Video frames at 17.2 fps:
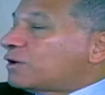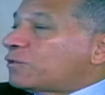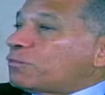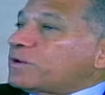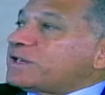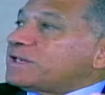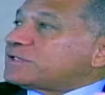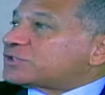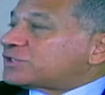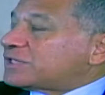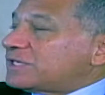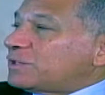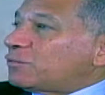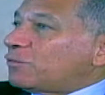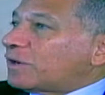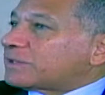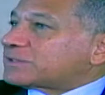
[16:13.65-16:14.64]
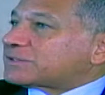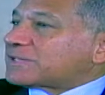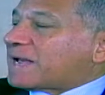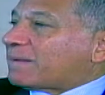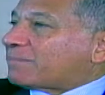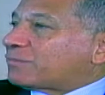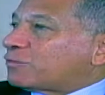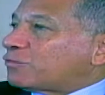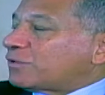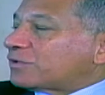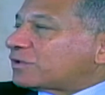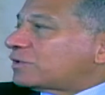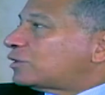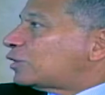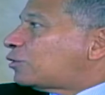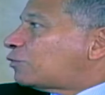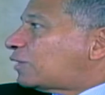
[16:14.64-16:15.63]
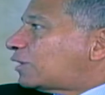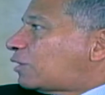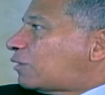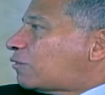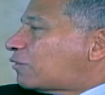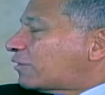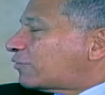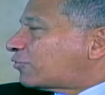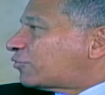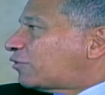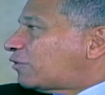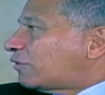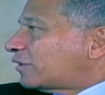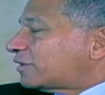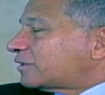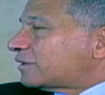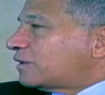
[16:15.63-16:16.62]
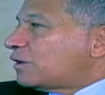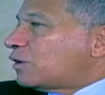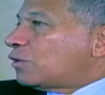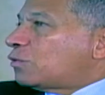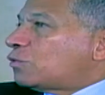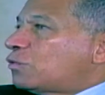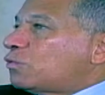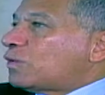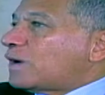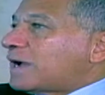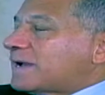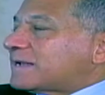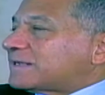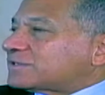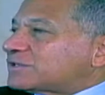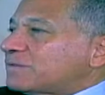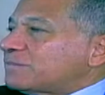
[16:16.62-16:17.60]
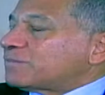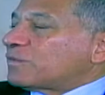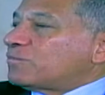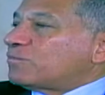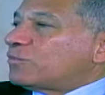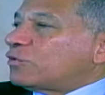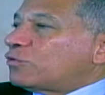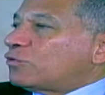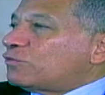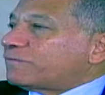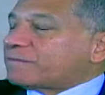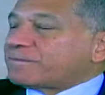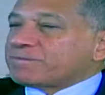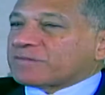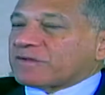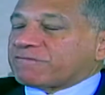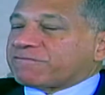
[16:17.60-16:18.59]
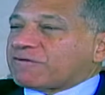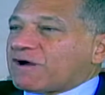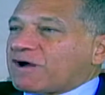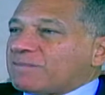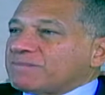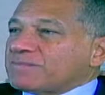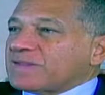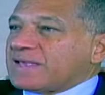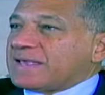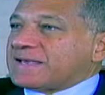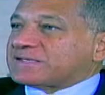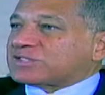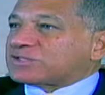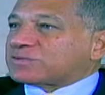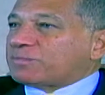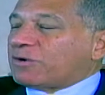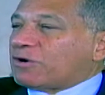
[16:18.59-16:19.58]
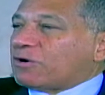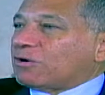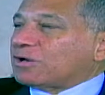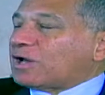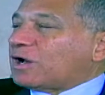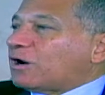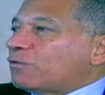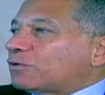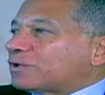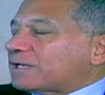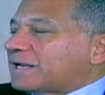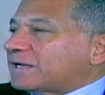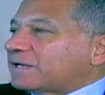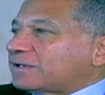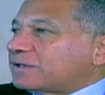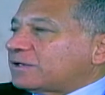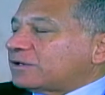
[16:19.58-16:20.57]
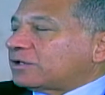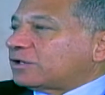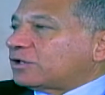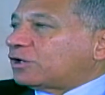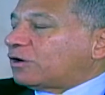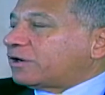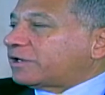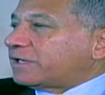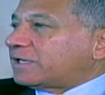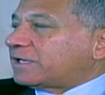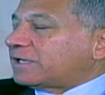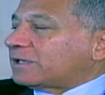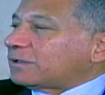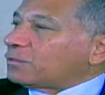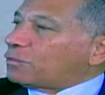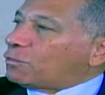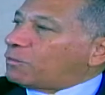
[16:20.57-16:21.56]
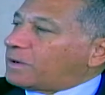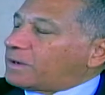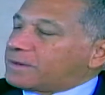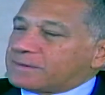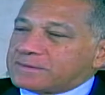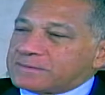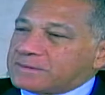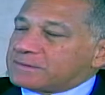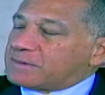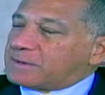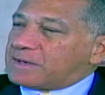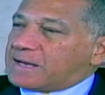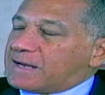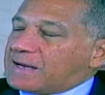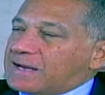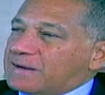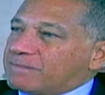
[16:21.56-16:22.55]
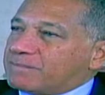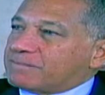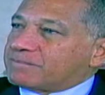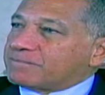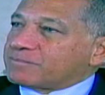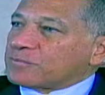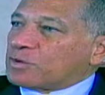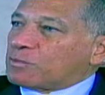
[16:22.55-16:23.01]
We see what has happened with a Lowell Hawthorne, who has moved from a small outlet, Gun Hill, 10